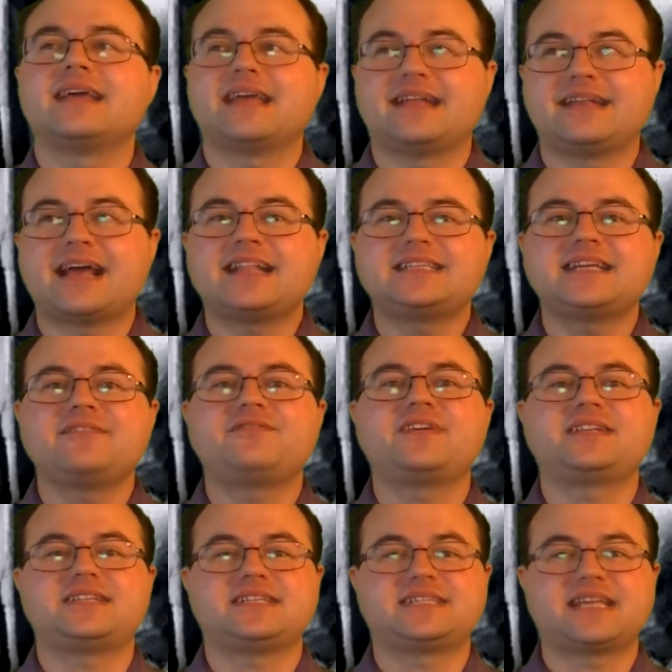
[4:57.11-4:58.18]
In
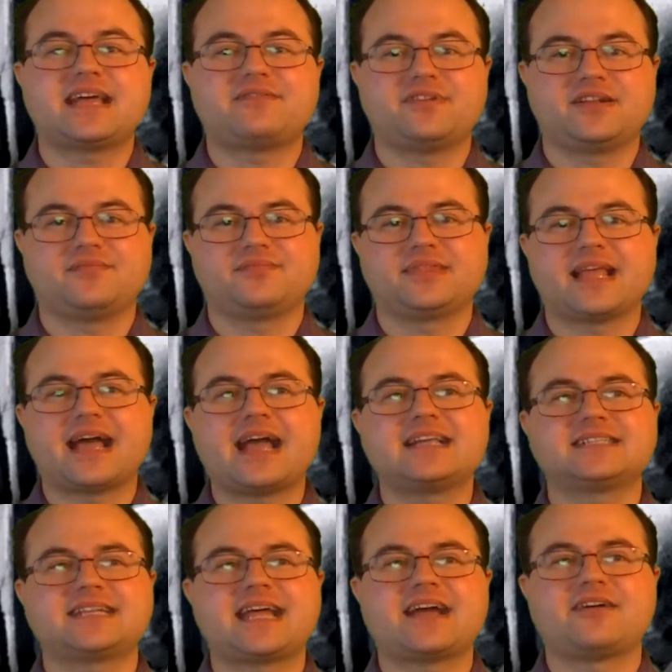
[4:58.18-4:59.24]
1957,
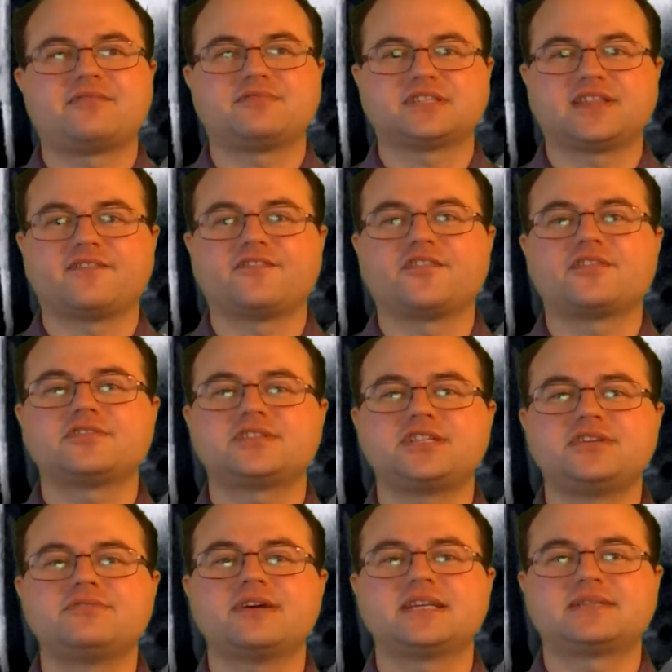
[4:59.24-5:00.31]
Eisenhower was the first
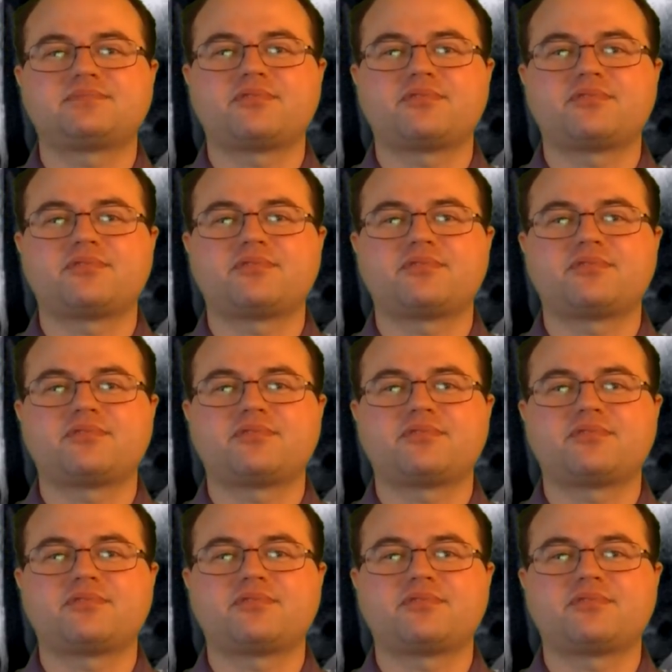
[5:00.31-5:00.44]
U.S.